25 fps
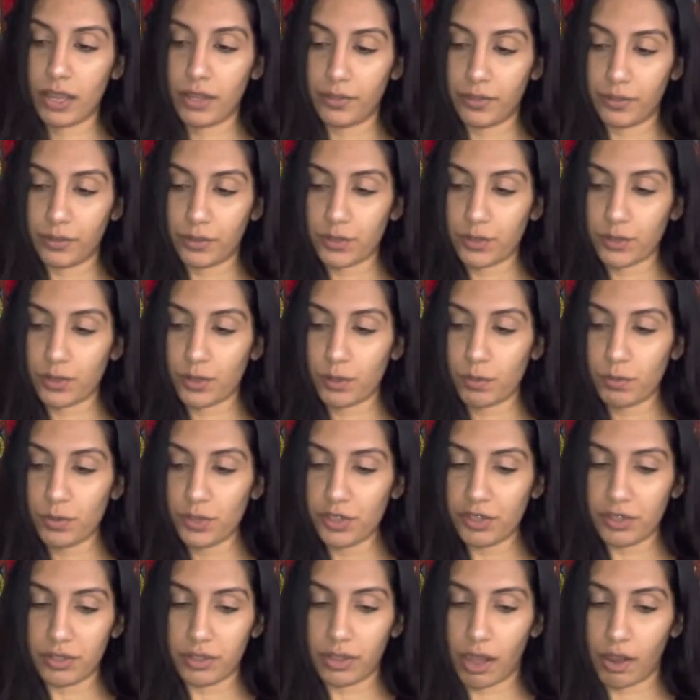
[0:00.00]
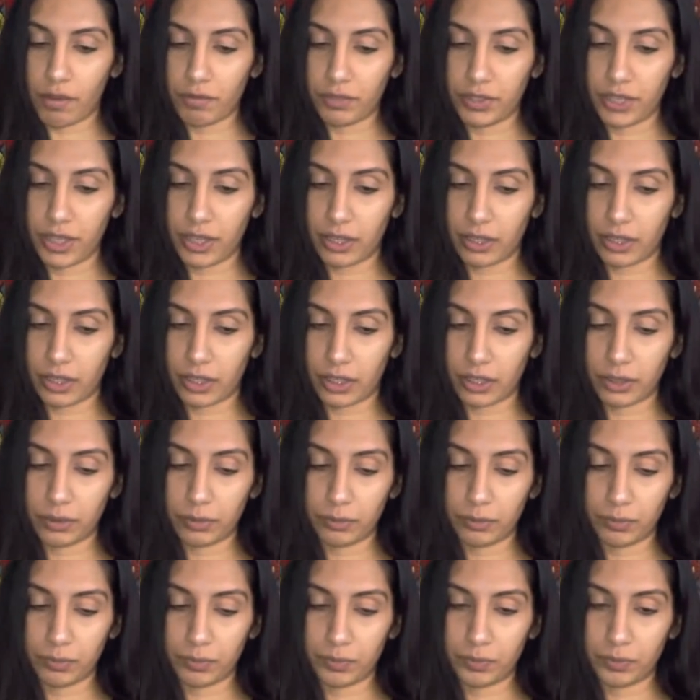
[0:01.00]
there's so much love here.
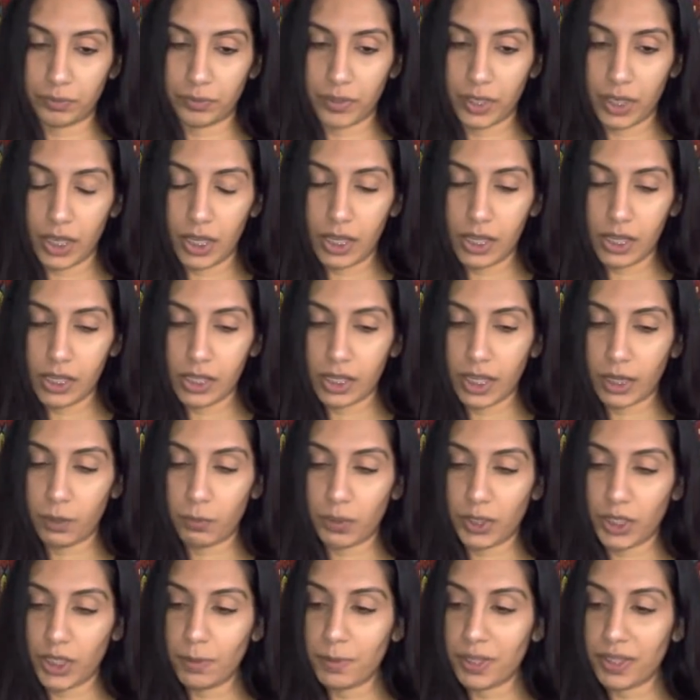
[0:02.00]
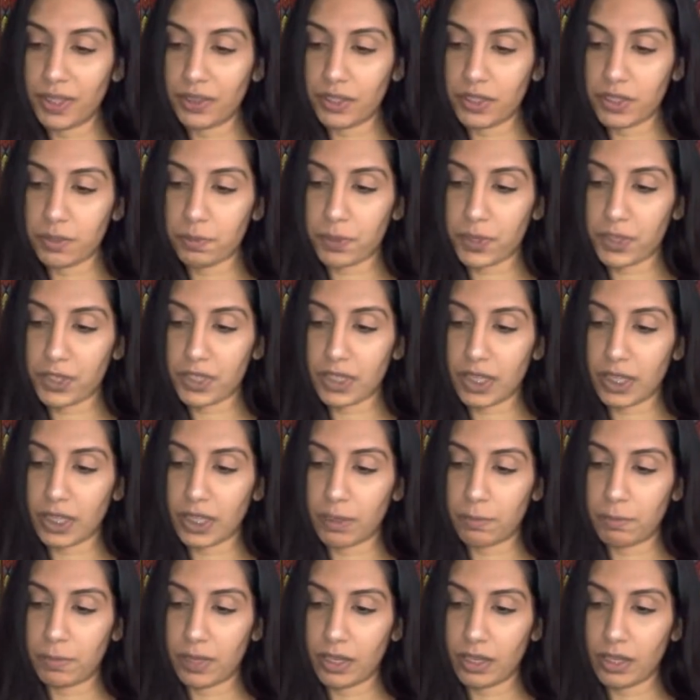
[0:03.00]
Like when you meet this person, like
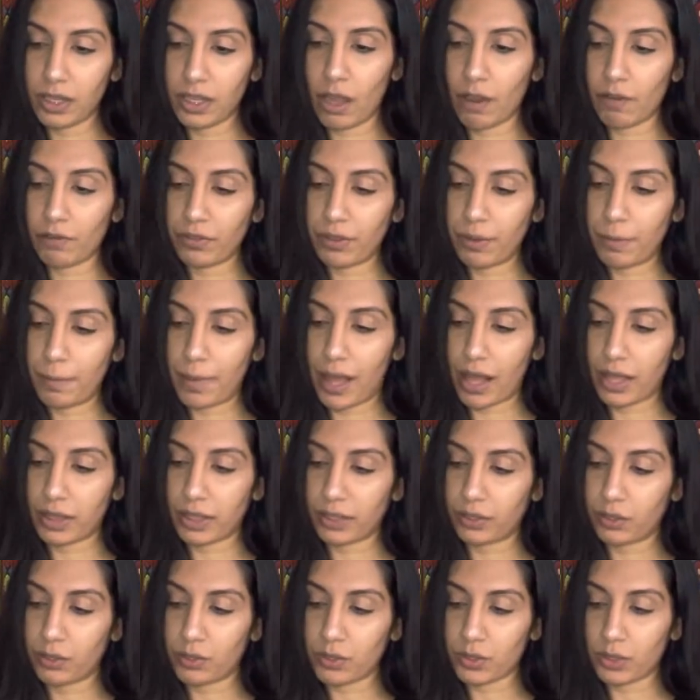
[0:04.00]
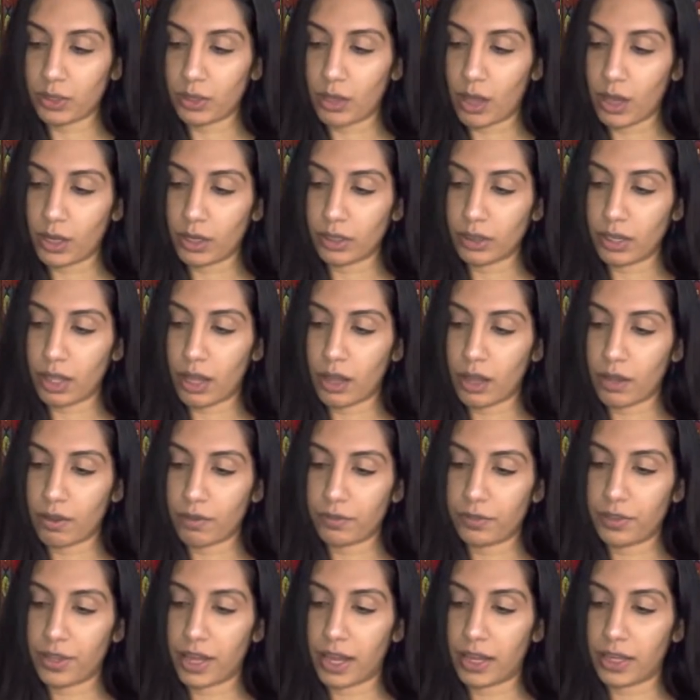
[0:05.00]
immediately off the bat, like there's a lot of
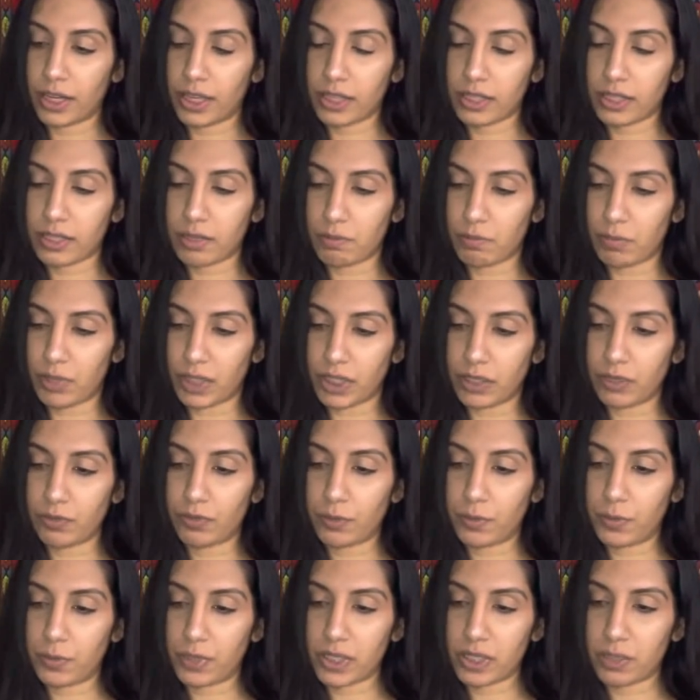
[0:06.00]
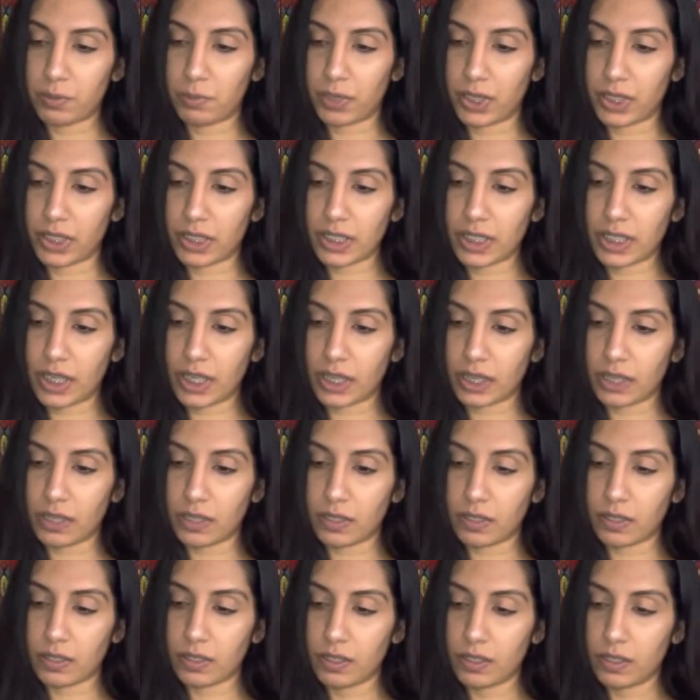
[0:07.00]
love that is emitted from this
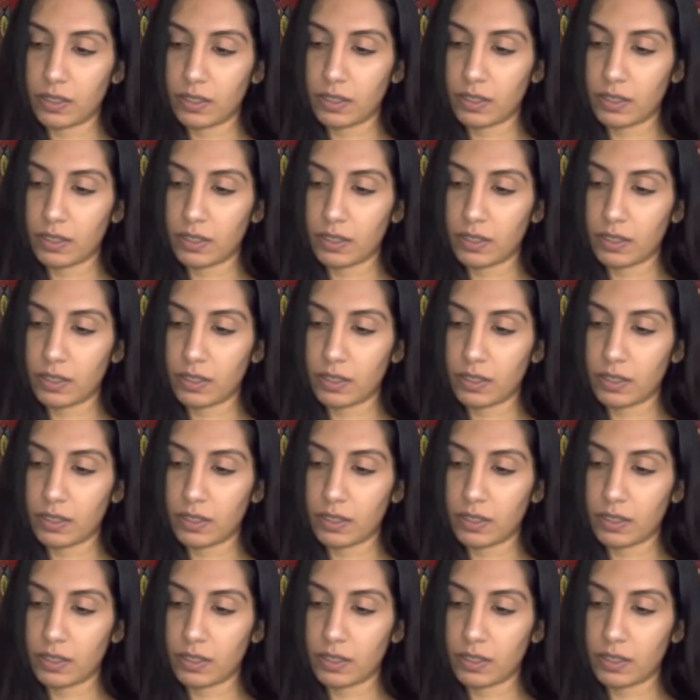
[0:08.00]
person